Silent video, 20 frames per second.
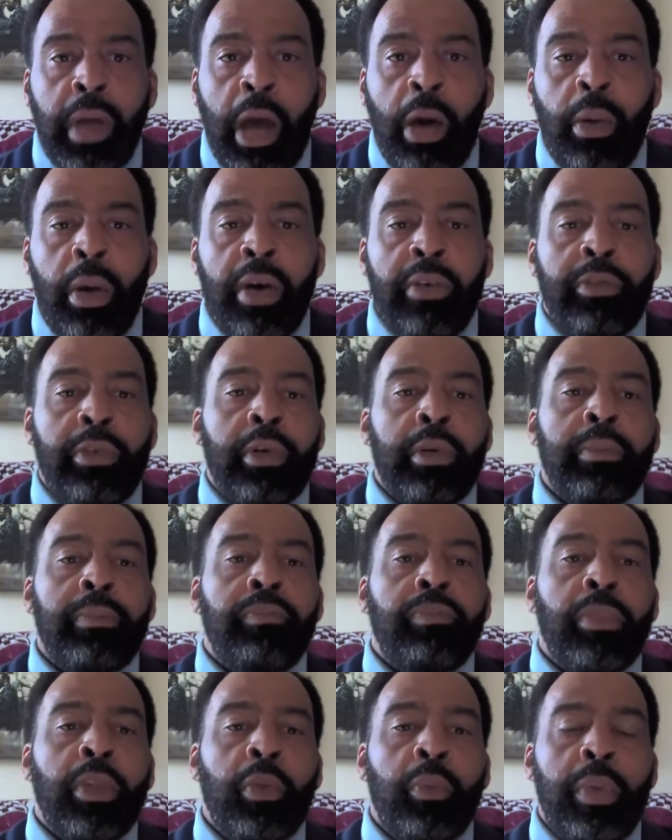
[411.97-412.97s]
However,
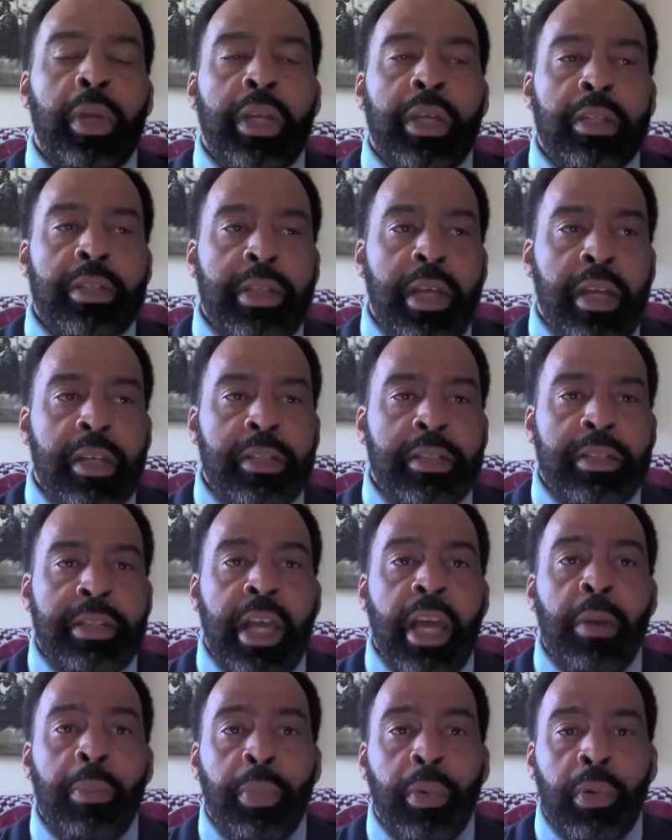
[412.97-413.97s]
we can take a
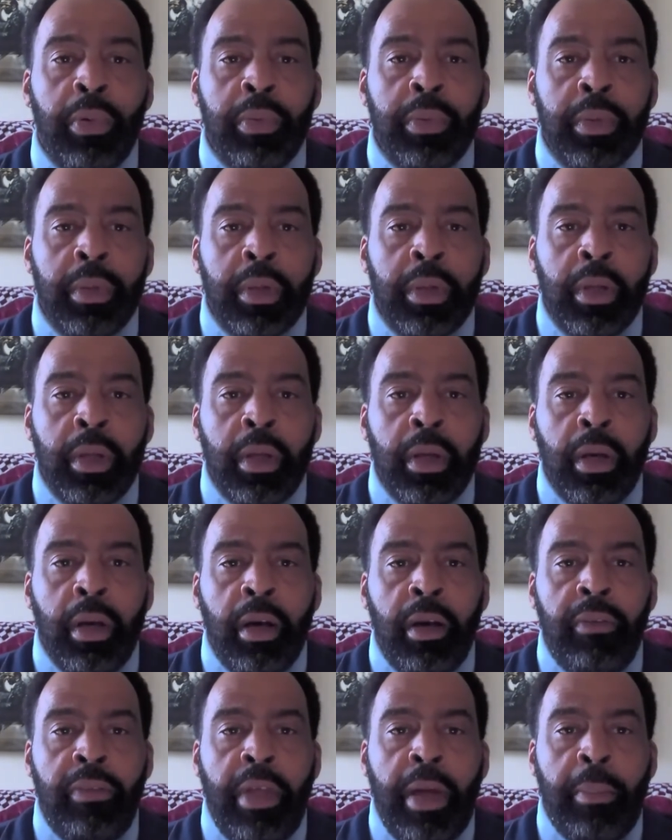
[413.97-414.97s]
sample
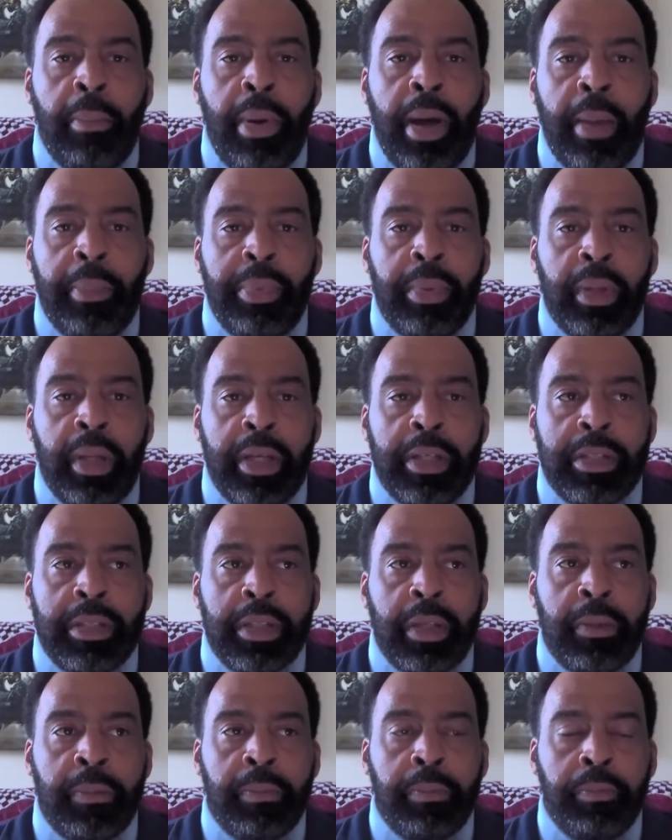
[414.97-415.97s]
of that
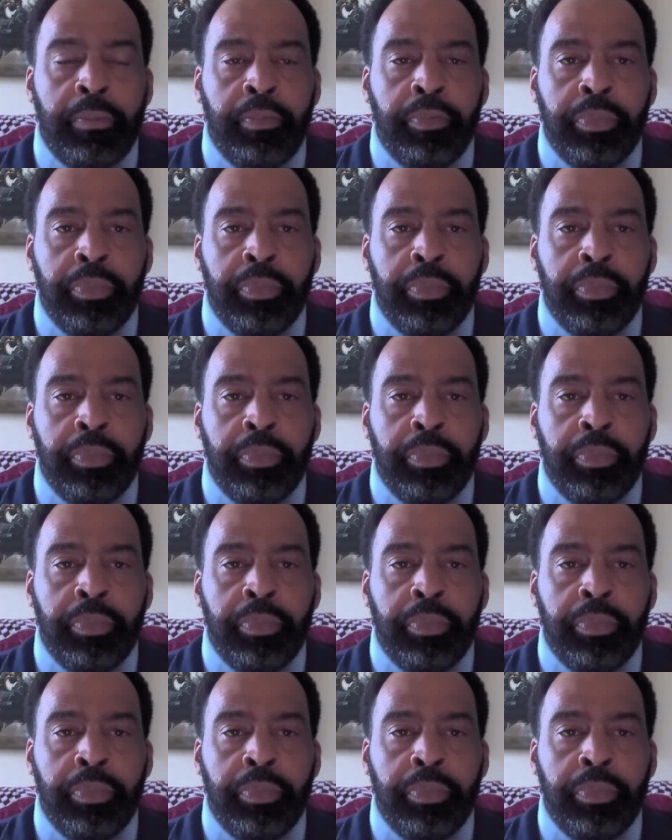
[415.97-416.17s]
population